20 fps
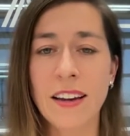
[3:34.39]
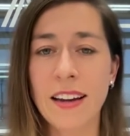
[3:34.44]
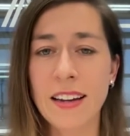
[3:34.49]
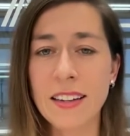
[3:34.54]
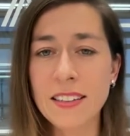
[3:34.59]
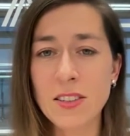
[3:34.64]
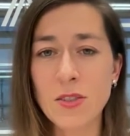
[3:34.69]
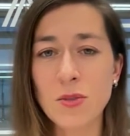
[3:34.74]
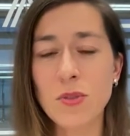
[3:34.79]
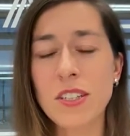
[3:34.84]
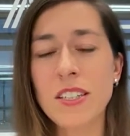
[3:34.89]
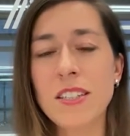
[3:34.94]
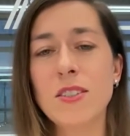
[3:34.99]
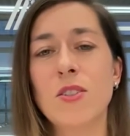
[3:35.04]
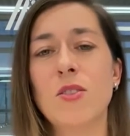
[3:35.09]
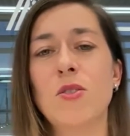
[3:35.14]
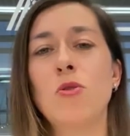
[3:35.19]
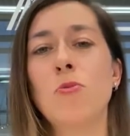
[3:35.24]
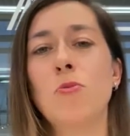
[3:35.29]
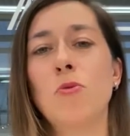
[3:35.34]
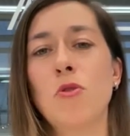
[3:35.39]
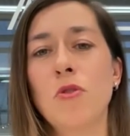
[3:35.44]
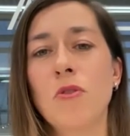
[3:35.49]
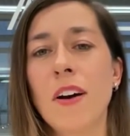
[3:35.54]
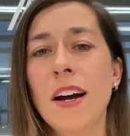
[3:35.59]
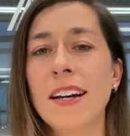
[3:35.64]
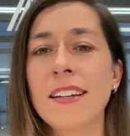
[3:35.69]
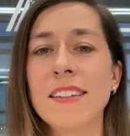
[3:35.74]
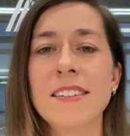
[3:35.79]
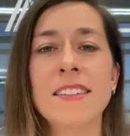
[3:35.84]
and you need to
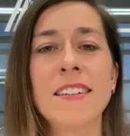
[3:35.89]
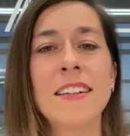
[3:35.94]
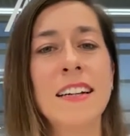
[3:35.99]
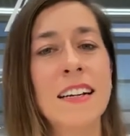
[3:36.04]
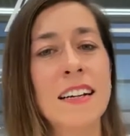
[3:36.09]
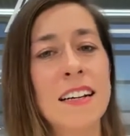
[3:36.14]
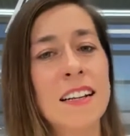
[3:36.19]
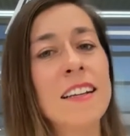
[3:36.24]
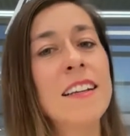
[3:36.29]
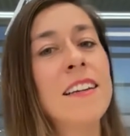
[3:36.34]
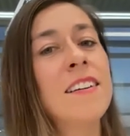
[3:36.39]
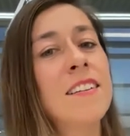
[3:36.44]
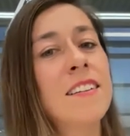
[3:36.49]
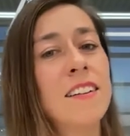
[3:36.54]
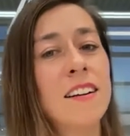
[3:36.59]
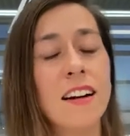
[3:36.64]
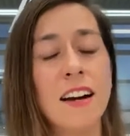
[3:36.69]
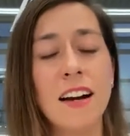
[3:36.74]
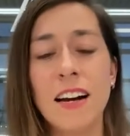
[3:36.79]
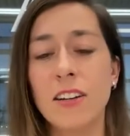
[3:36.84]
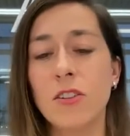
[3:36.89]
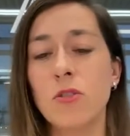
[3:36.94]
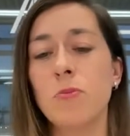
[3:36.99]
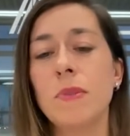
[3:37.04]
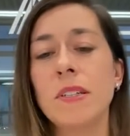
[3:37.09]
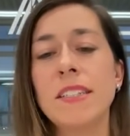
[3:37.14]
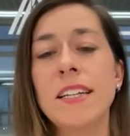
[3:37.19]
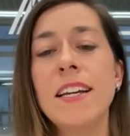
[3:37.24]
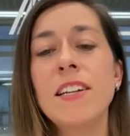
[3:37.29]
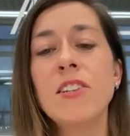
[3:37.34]
provide a clear
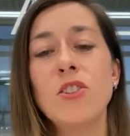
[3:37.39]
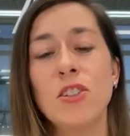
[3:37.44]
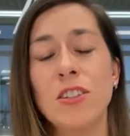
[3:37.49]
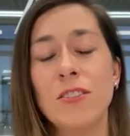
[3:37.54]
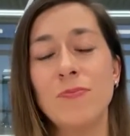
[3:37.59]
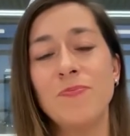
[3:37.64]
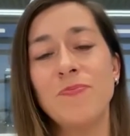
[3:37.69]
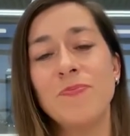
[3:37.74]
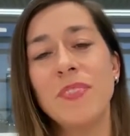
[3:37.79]
argumentation,